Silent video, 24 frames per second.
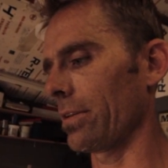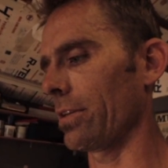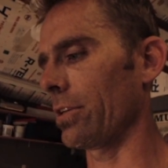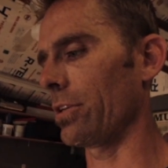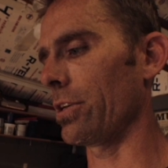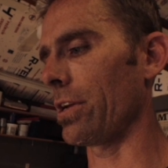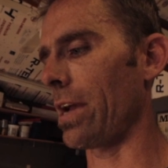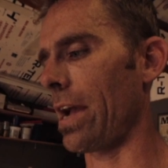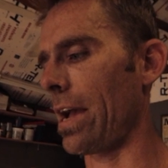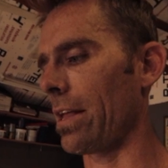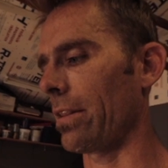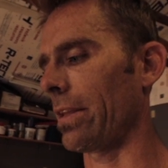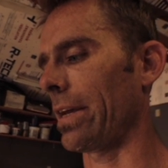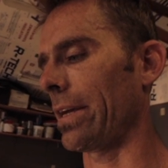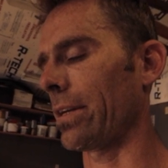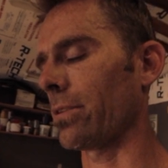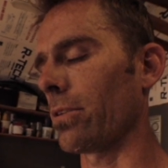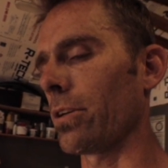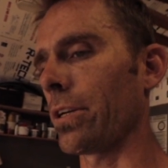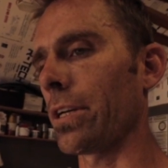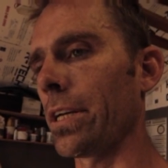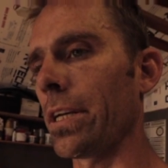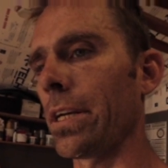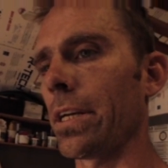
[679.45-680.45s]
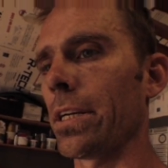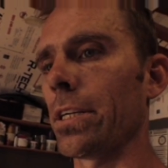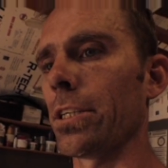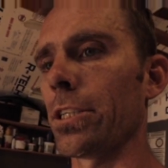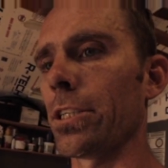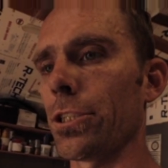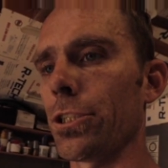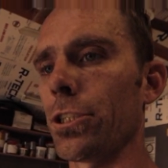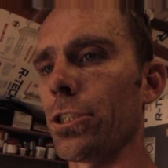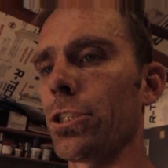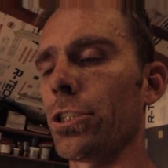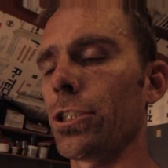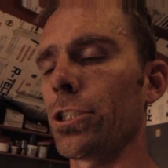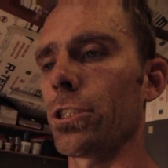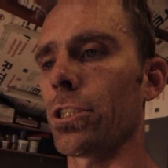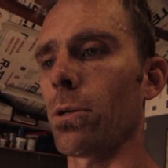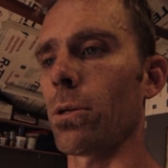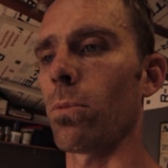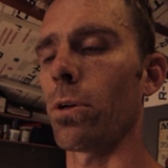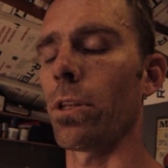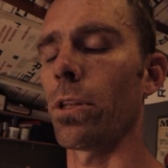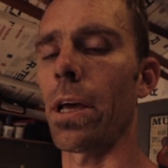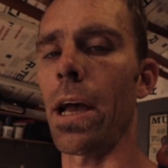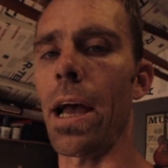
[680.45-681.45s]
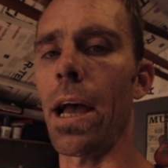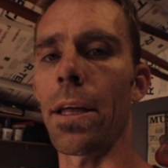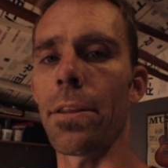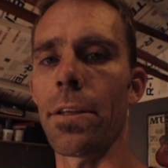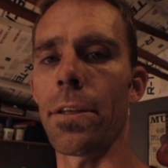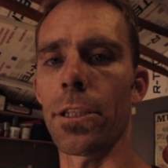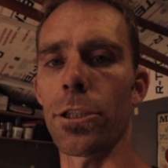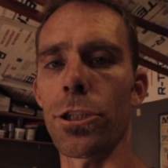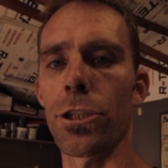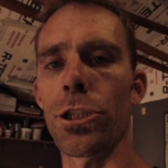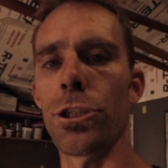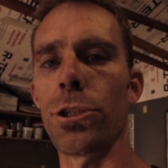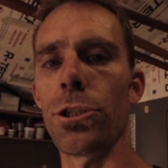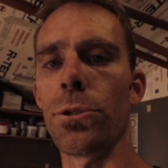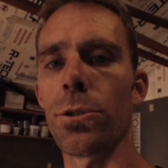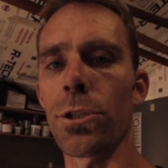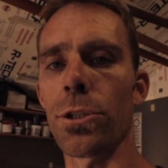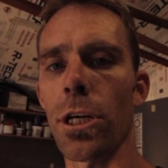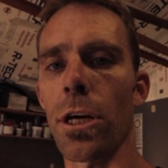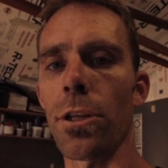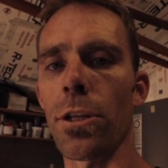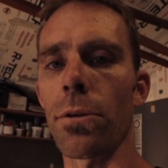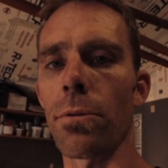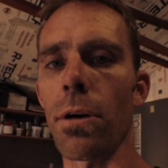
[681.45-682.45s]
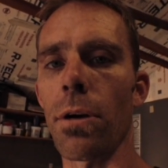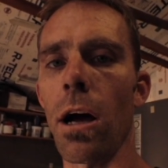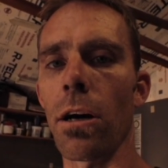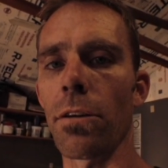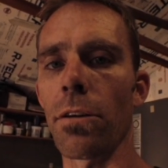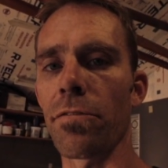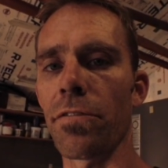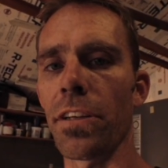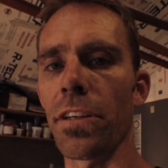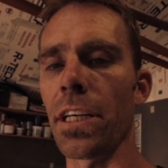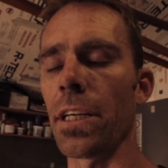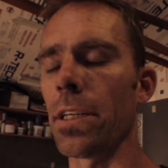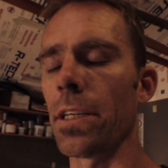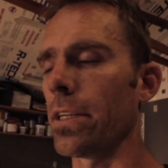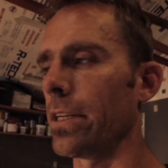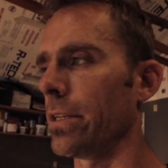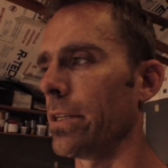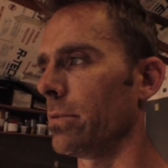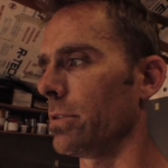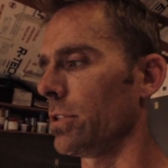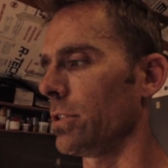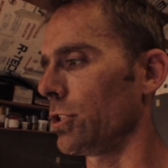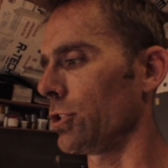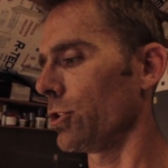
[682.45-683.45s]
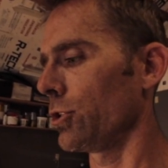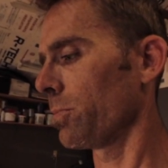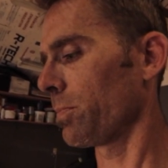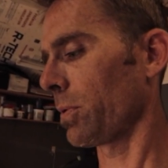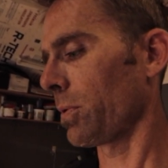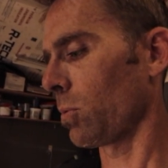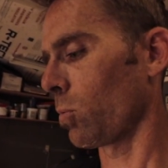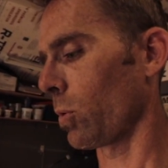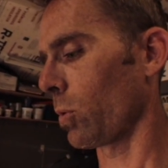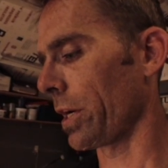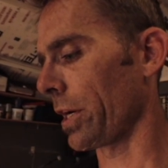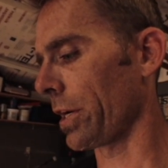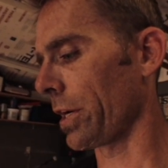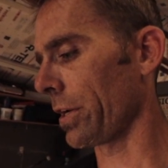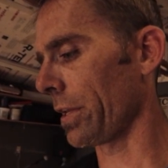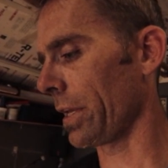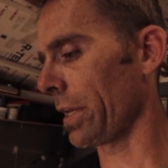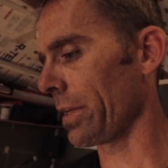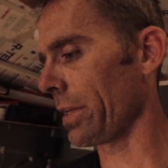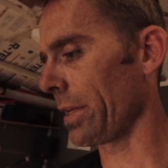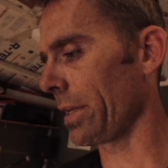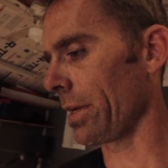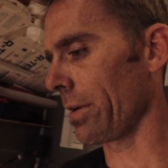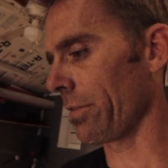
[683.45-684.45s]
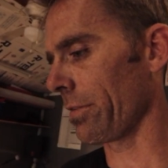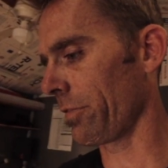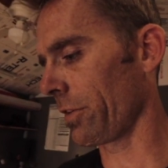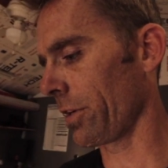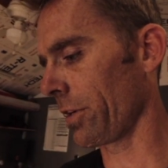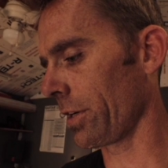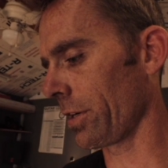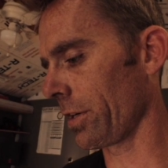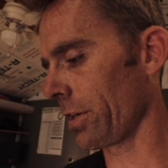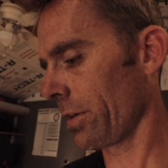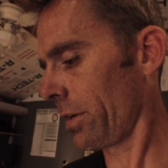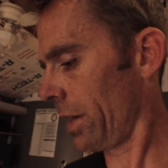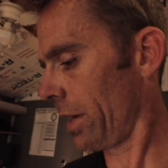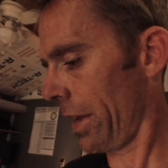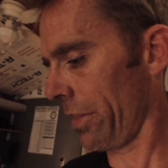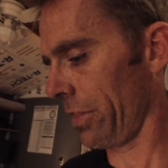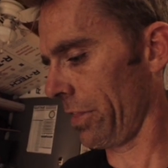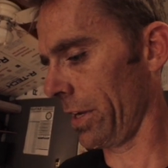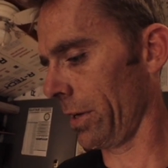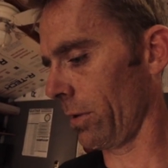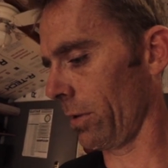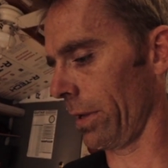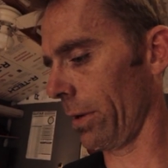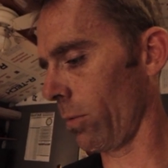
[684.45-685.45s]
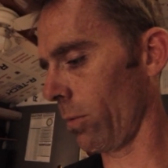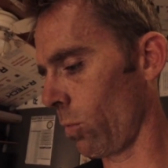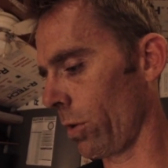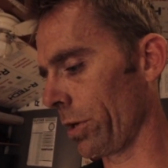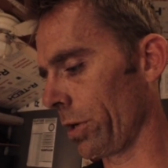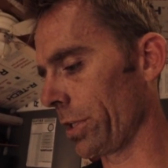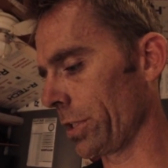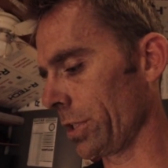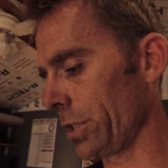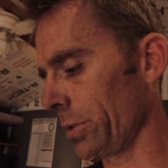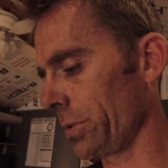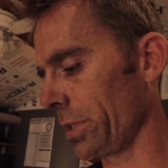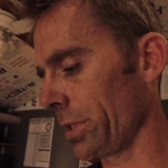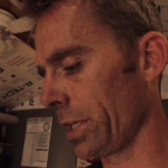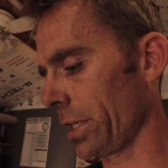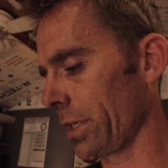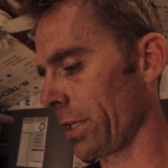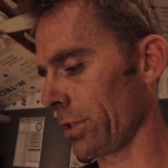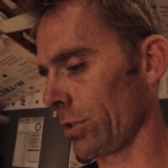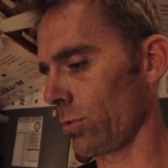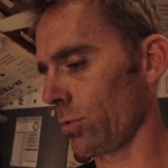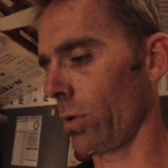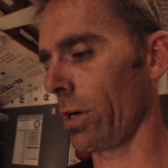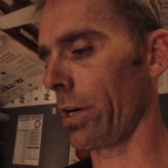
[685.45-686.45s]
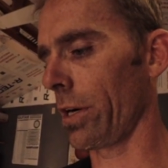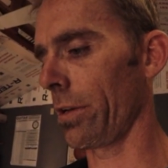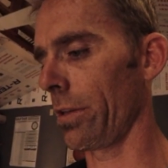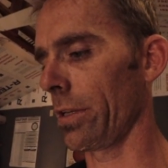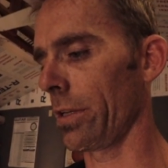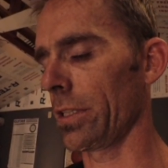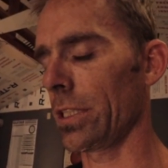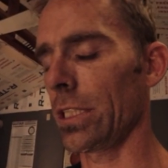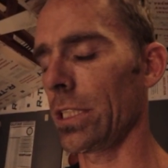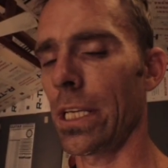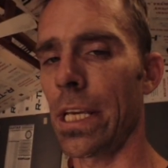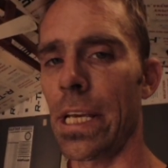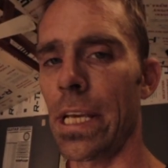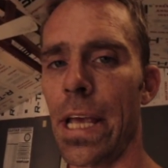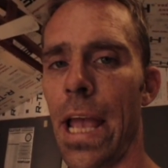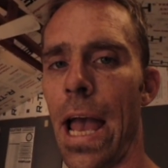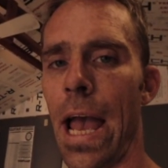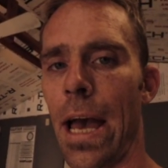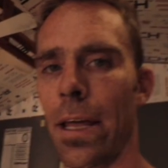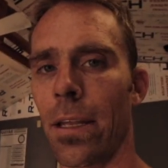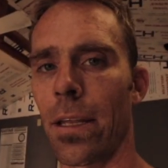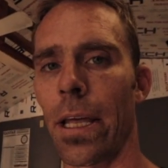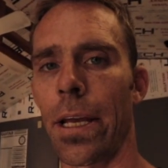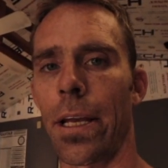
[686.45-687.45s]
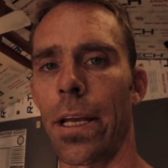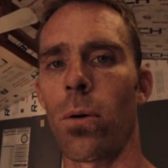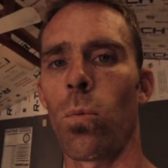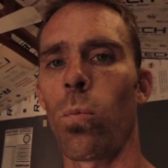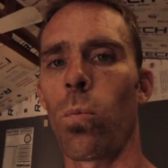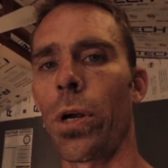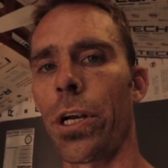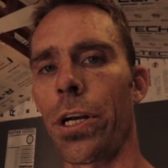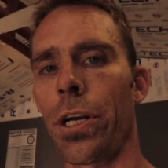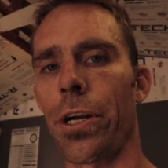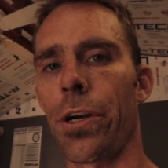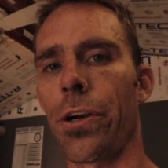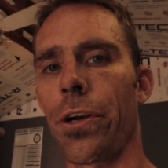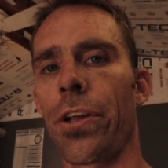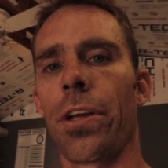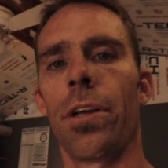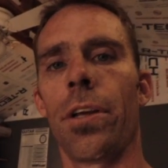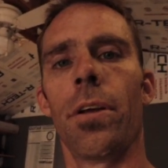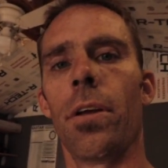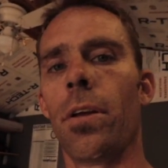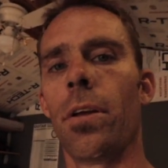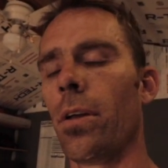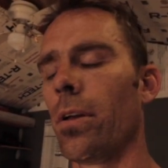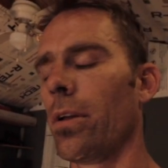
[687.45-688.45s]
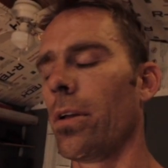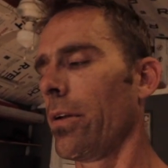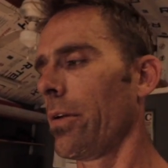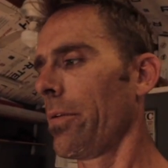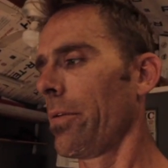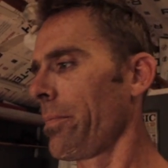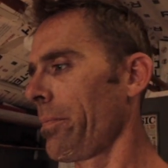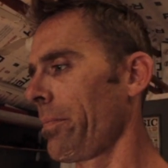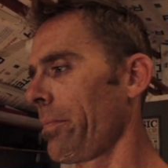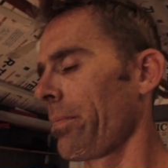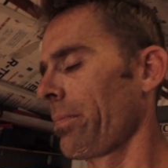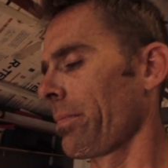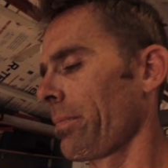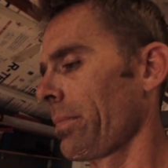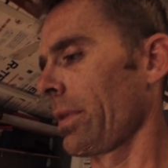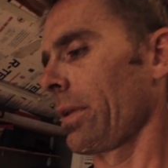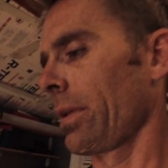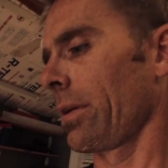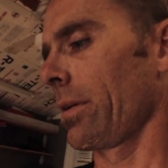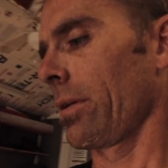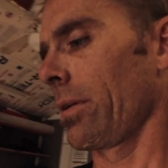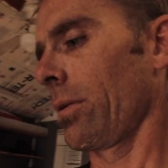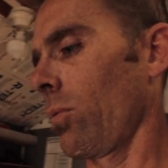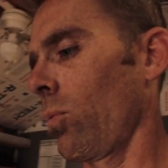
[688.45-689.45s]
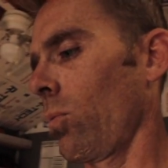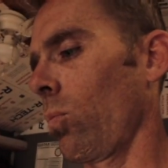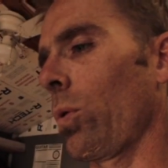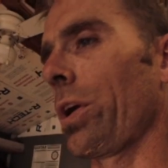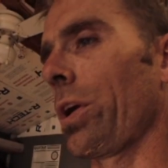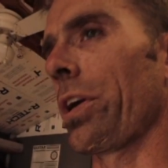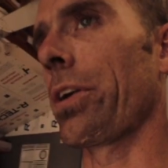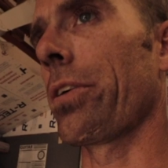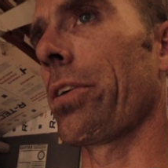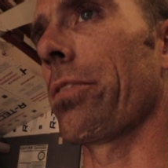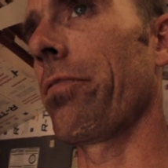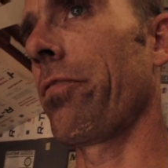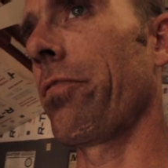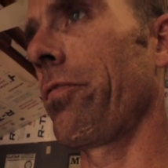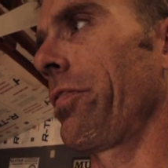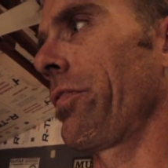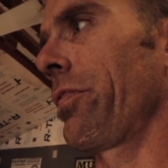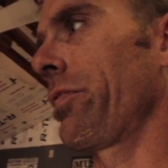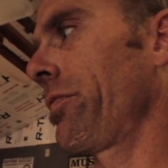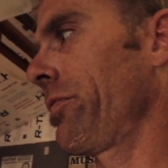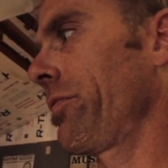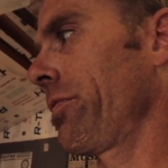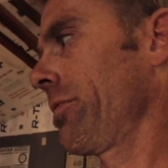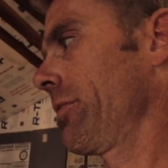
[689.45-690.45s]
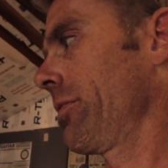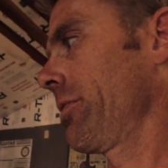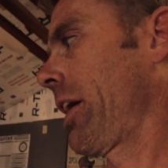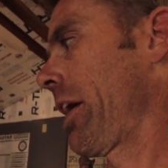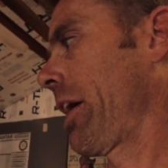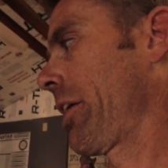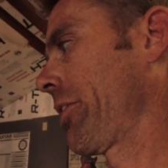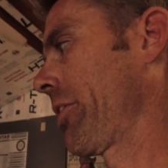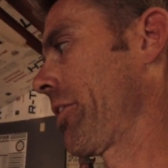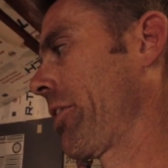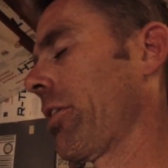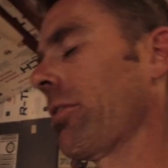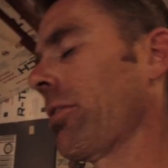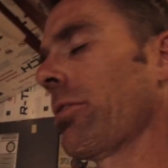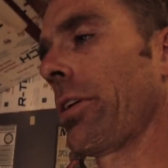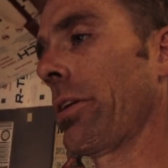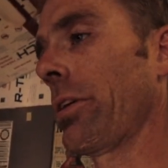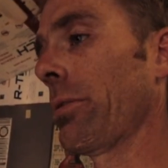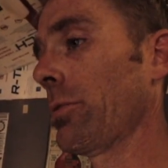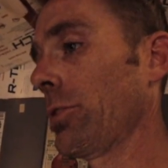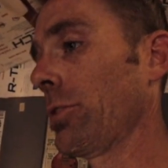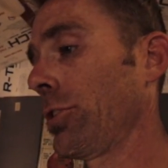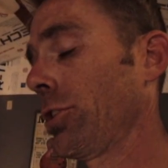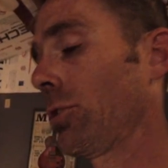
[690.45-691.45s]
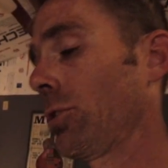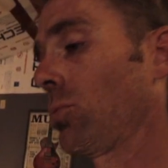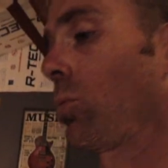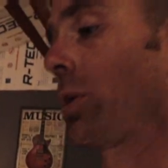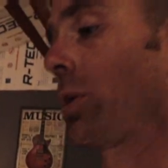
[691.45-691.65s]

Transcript: you like looking at your someone that had their shoes on the wrong feet. It was super weird. They did it for I think like one or two years where the ski had like a weird, weird. I don't know. It was just